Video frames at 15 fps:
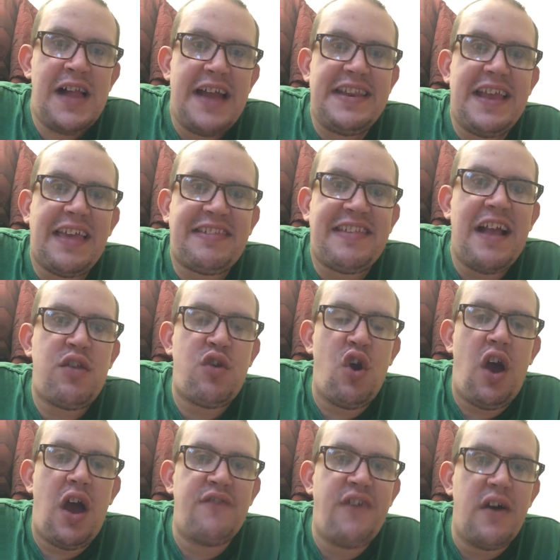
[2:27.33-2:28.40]
and they're set
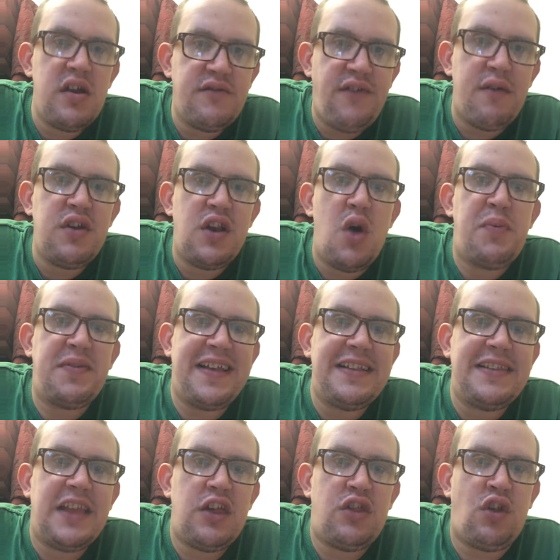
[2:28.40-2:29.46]
to a very, very low
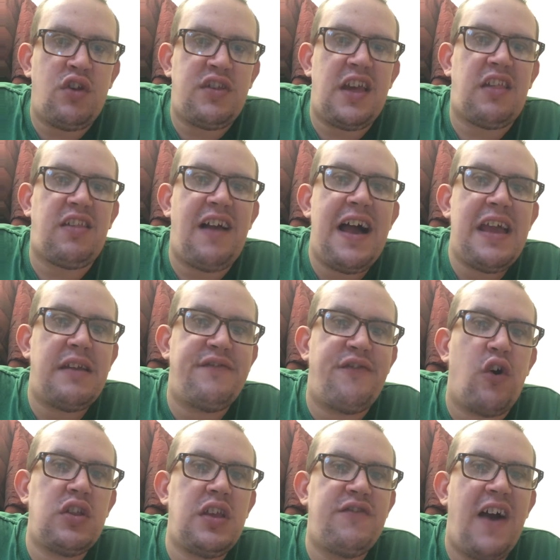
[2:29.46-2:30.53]
percentage, such as like
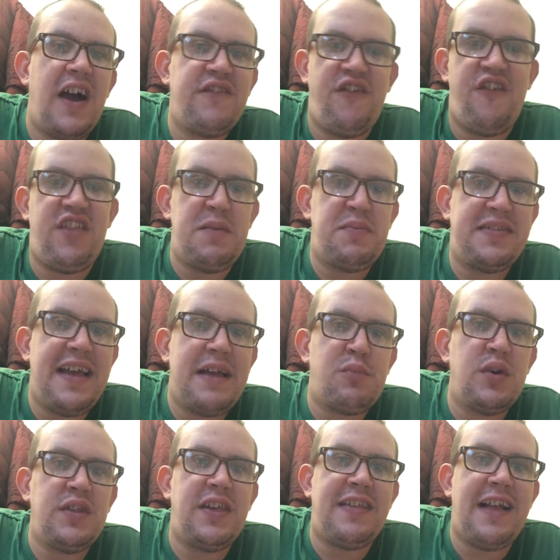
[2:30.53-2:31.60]
45-50%,
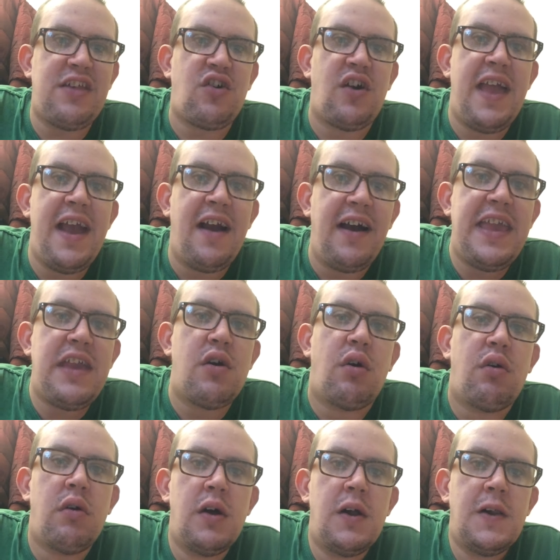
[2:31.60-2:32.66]
which is actually
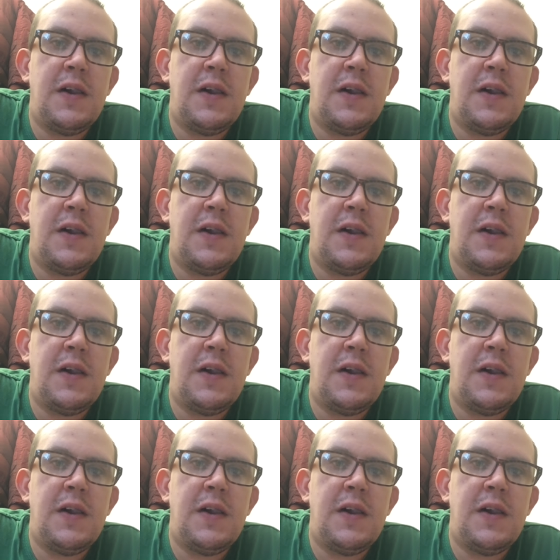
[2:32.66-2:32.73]
illegal.